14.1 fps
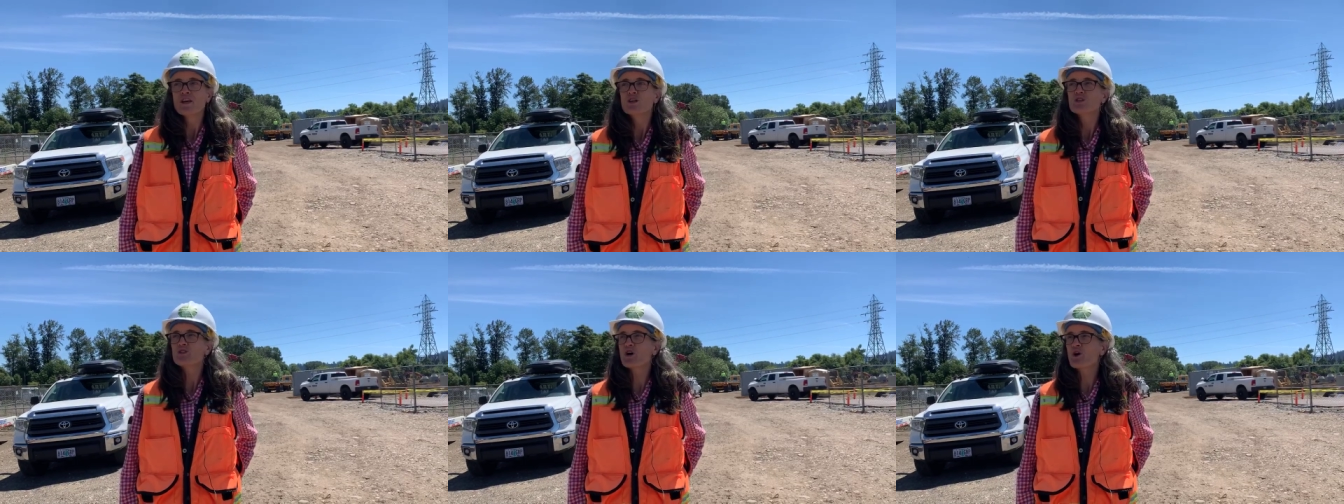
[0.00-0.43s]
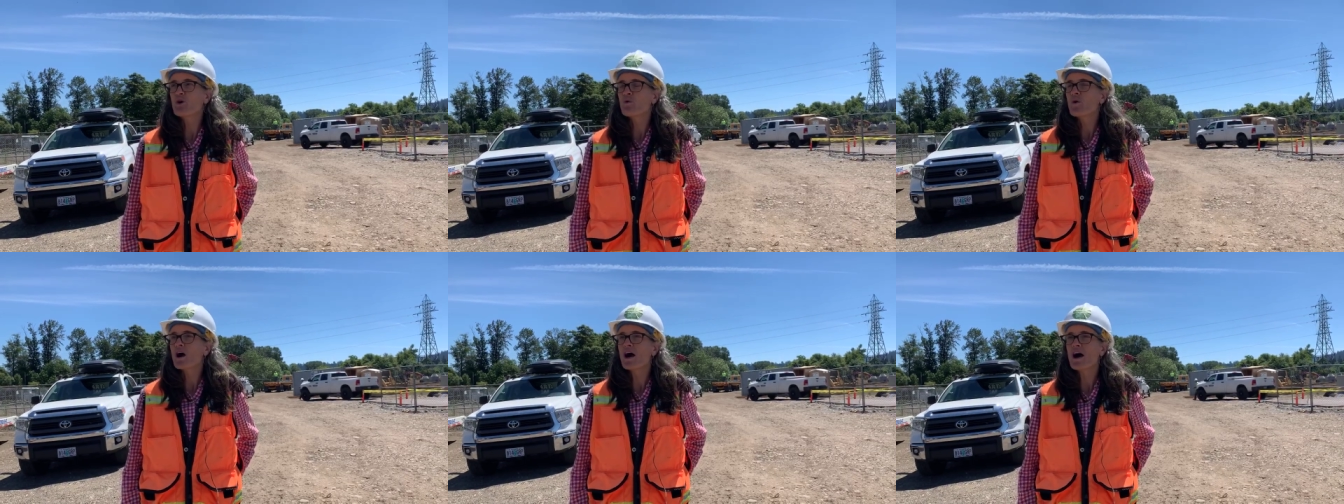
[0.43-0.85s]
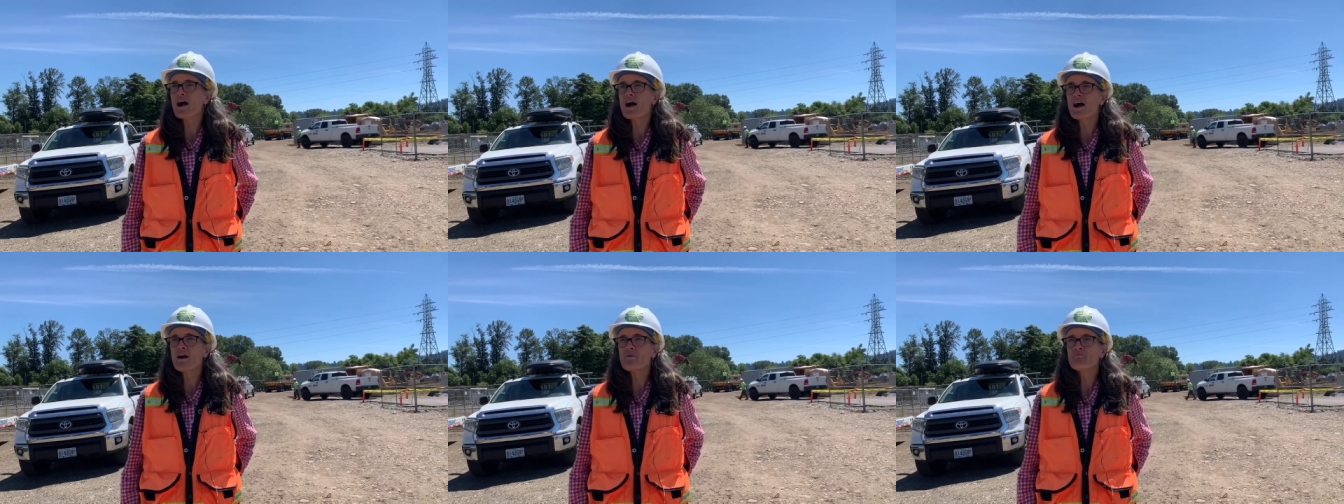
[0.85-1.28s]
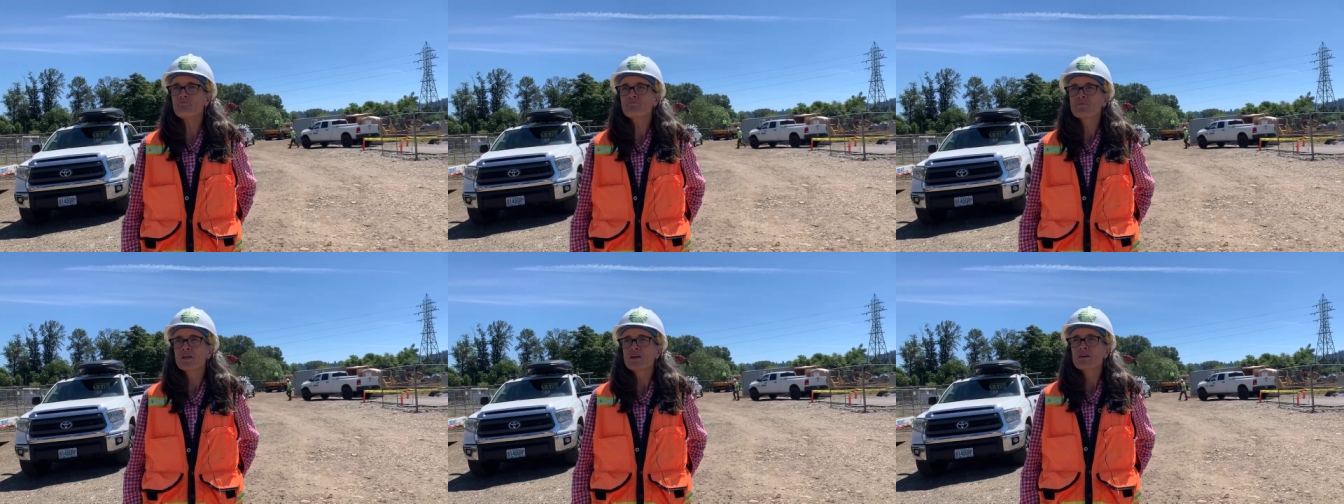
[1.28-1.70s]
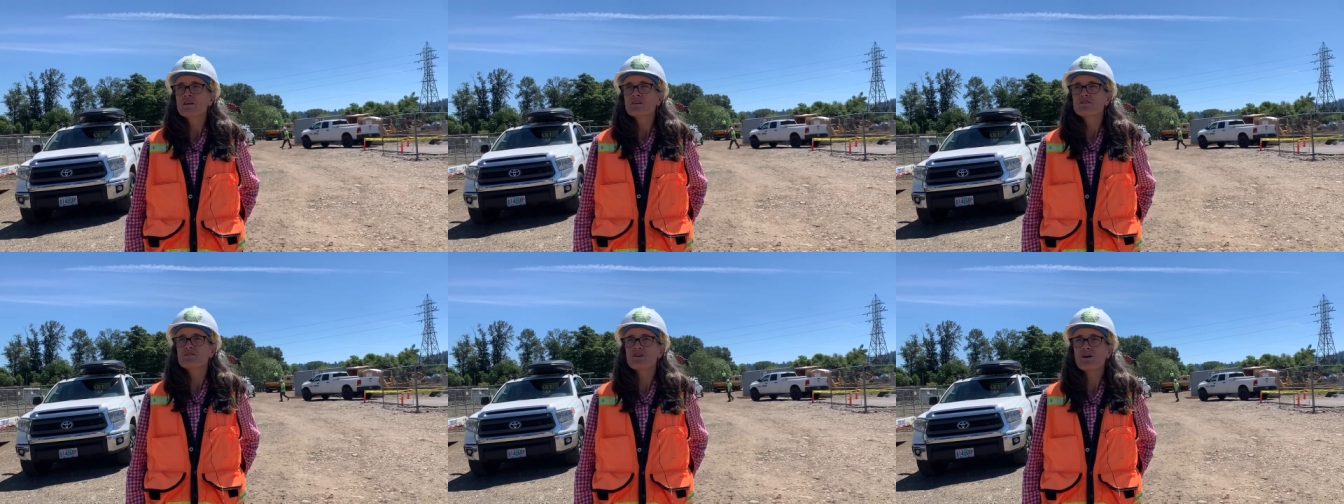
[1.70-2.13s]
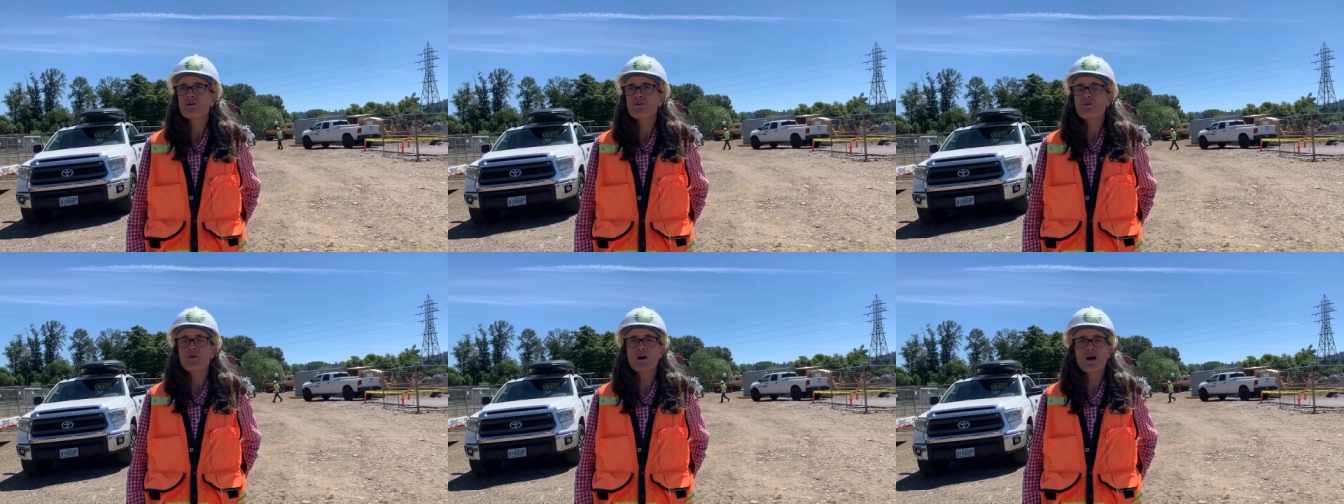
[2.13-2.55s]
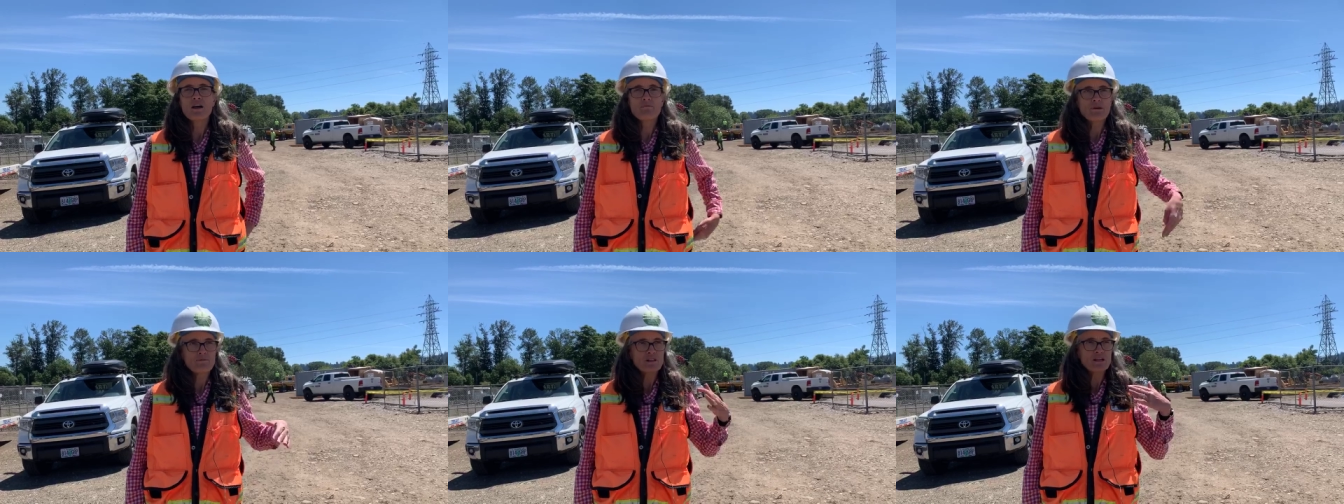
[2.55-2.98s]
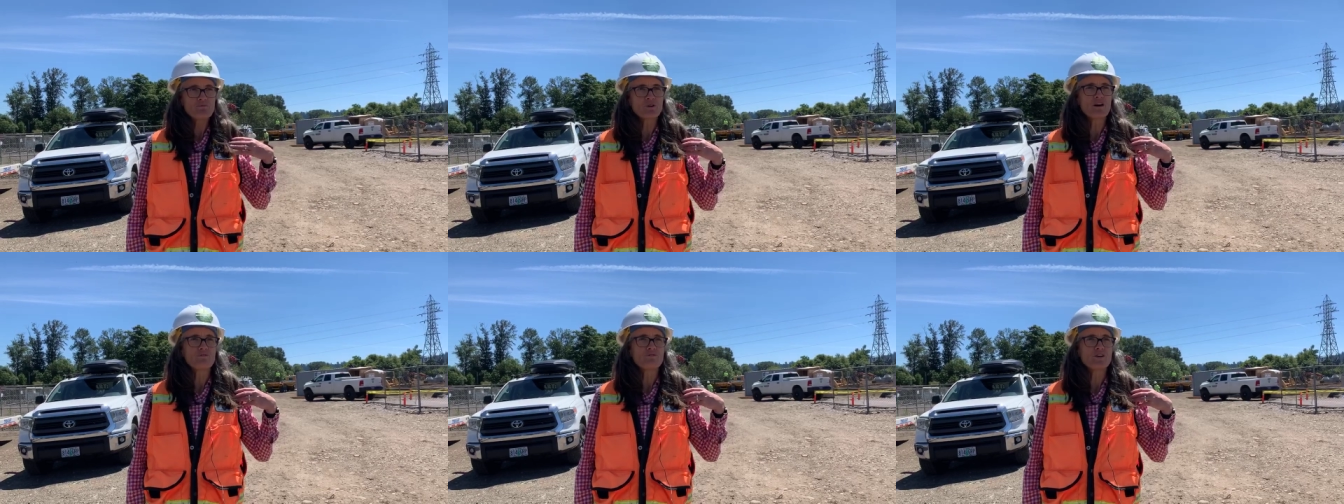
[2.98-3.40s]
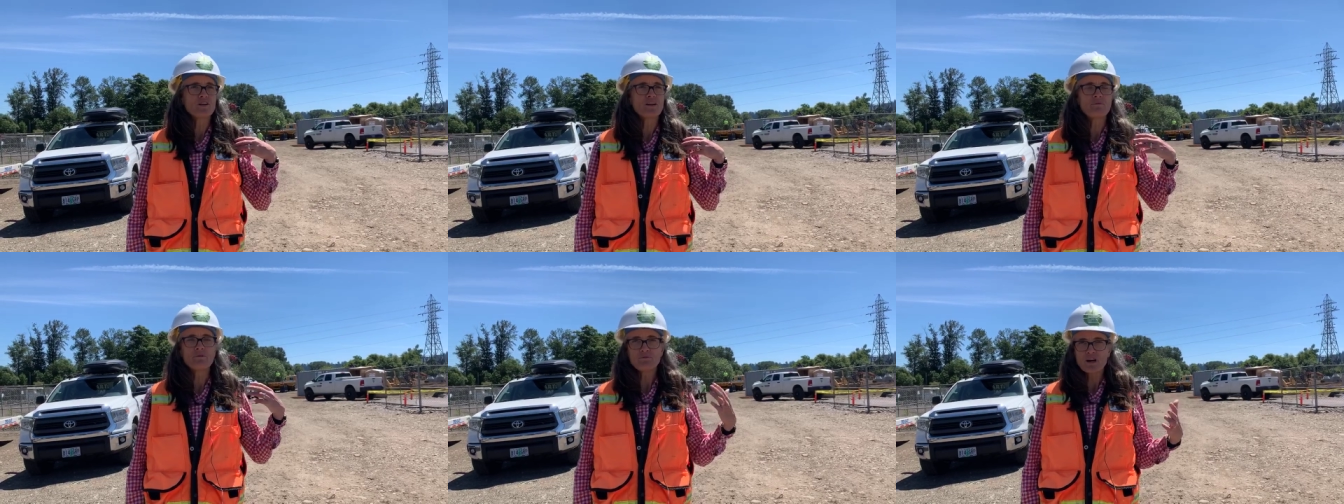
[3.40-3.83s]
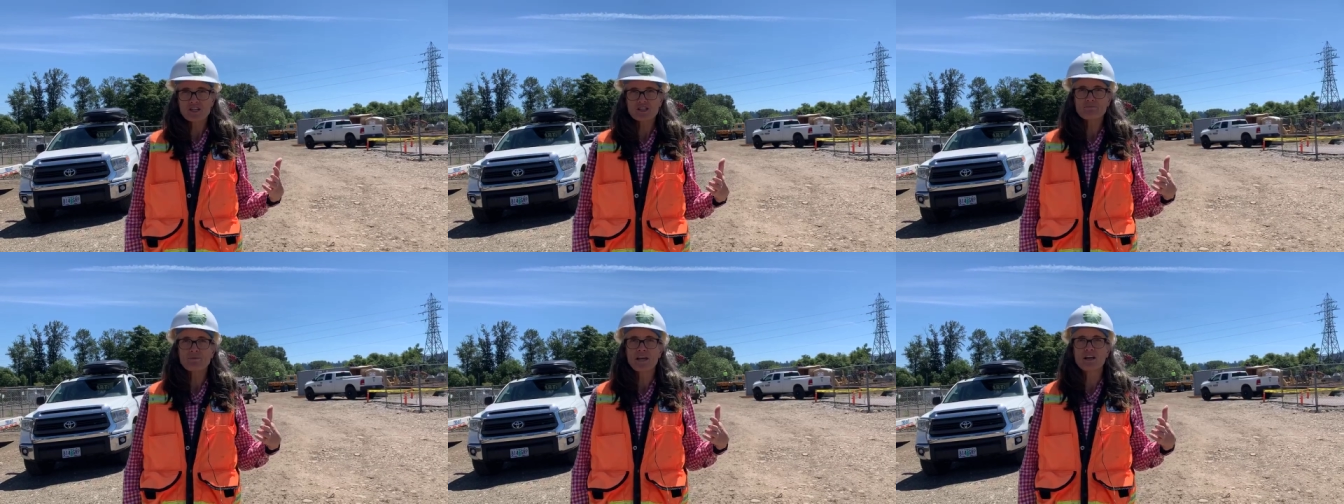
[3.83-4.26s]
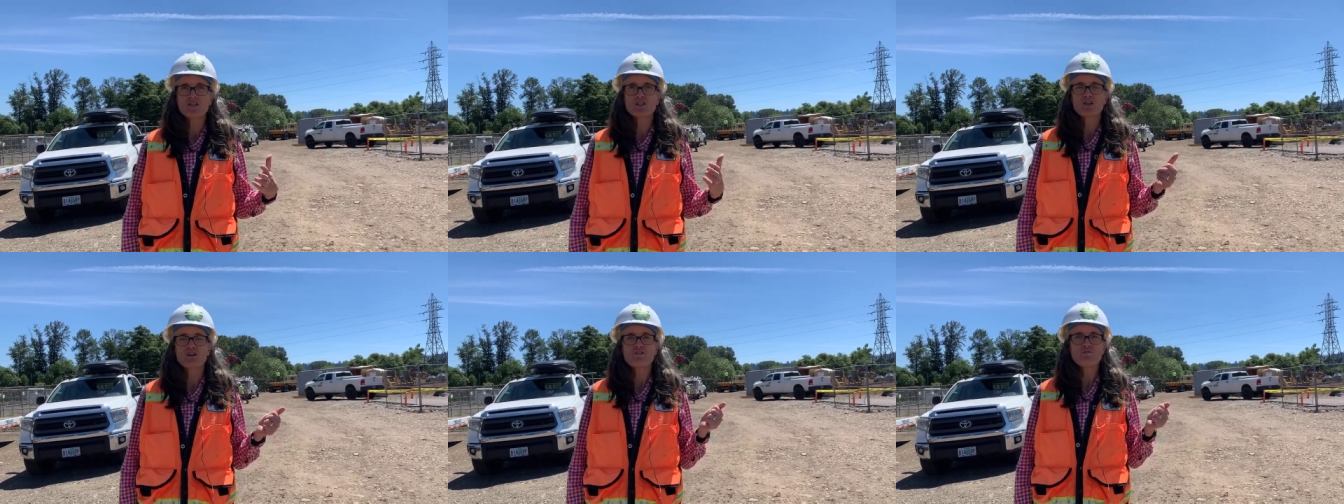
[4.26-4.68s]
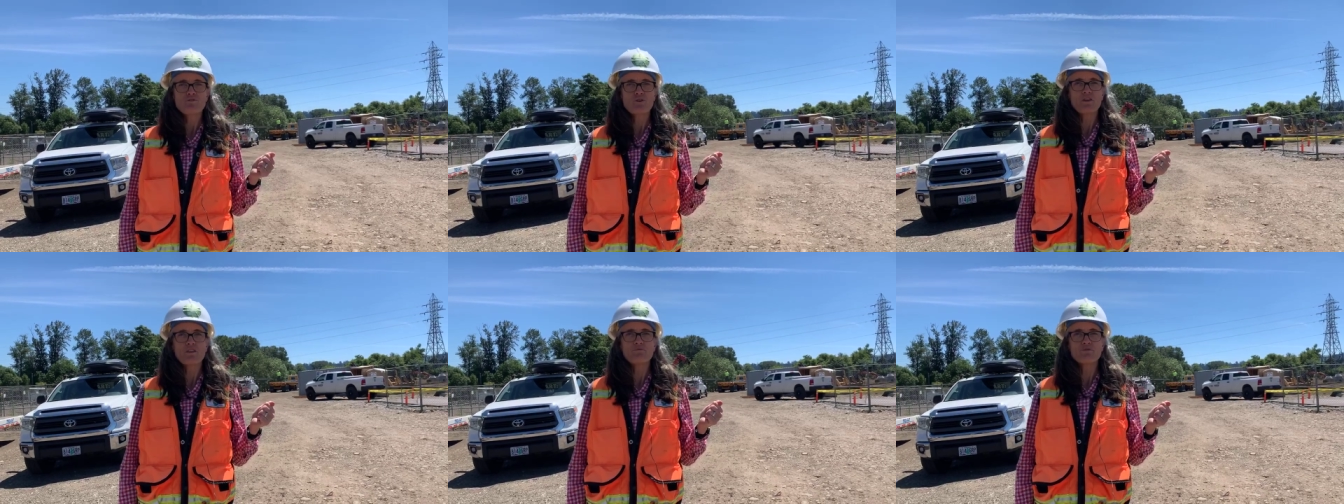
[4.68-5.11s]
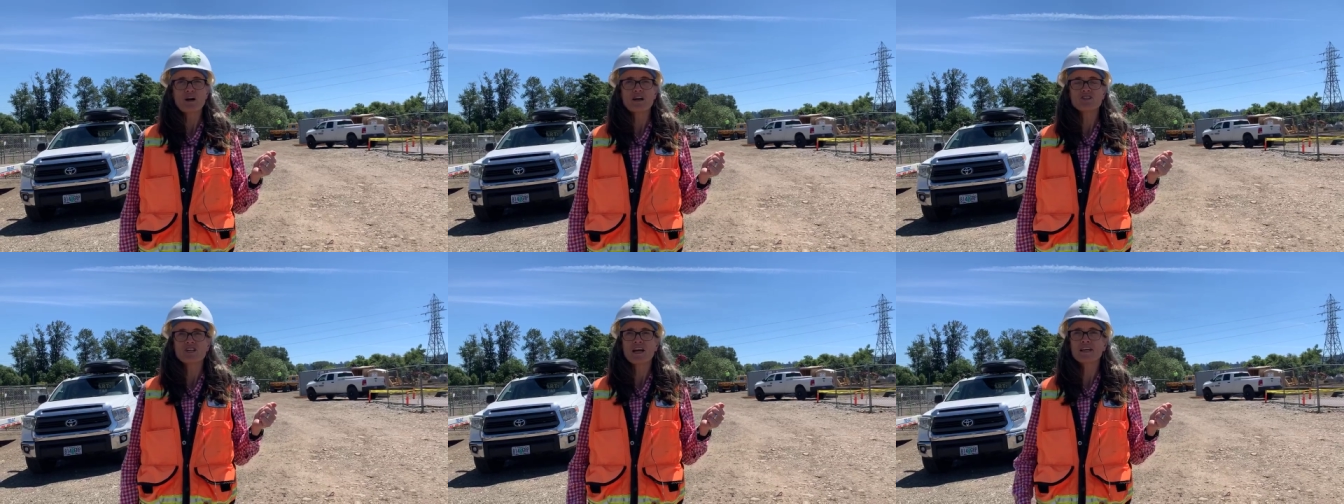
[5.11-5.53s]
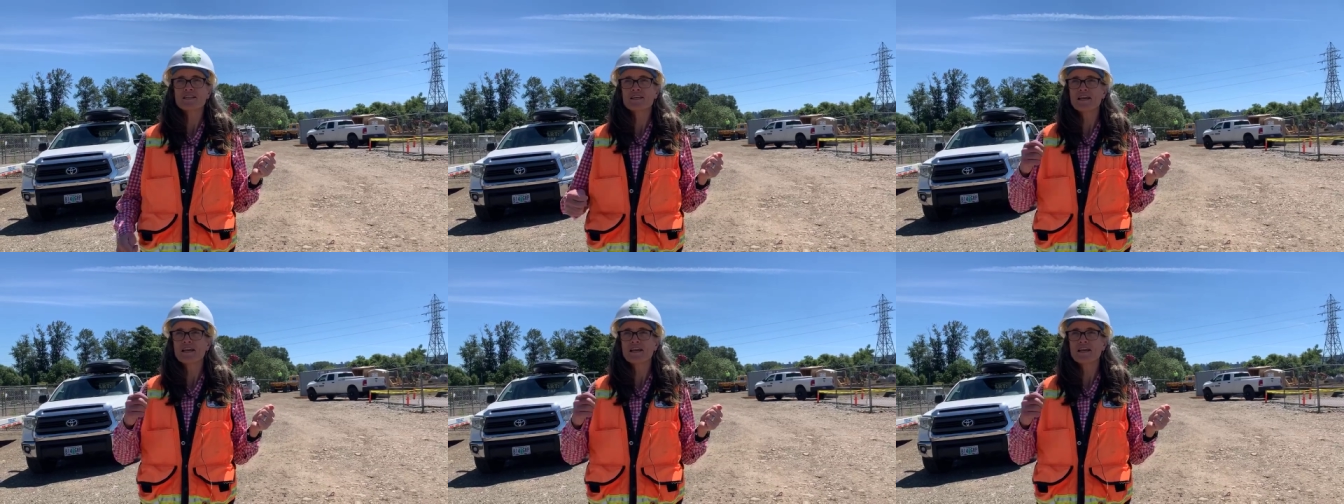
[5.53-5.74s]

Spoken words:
So I'm Emily Proudfoot. I'm the project manager for the project.